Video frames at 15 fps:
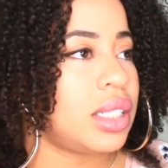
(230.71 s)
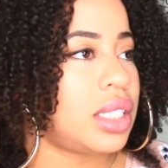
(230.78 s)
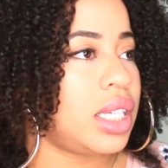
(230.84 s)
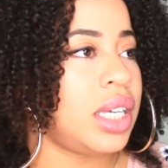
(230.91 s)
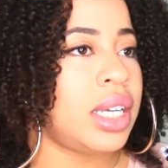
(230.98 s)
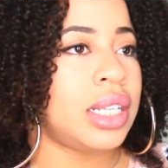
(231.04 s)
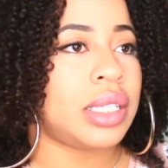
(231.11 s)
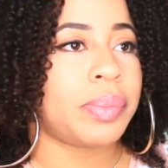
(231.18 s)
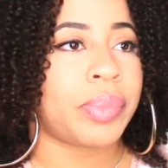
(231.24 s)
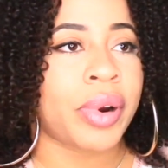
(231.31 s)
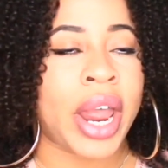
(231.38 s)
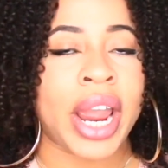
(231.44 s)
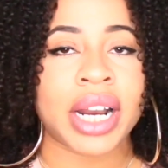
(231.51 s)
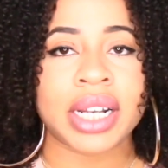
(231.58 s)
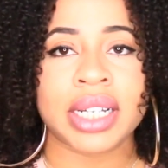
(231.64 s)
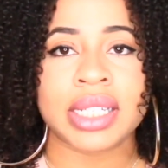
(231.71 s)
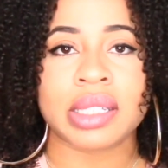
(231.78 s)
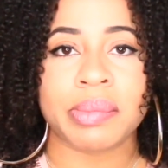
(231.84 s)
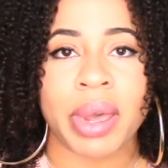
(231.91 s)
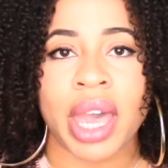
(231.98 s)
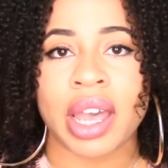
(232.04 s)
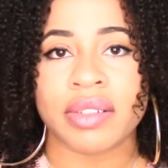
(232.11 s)
TEAS practice
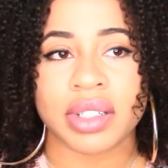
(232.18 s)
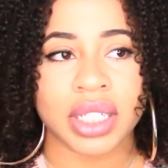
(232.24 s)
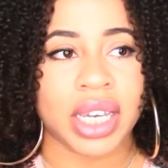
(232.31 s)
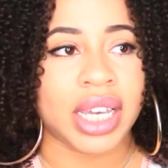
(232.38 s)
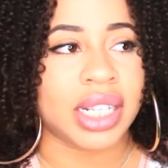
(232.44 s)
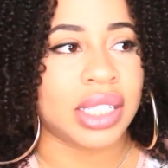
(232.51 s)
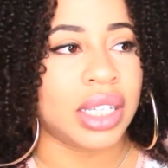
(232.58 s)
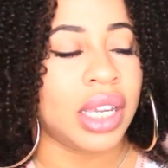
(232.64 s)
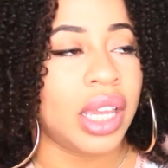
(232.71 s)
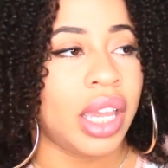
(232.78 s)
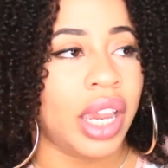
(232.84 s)
math test.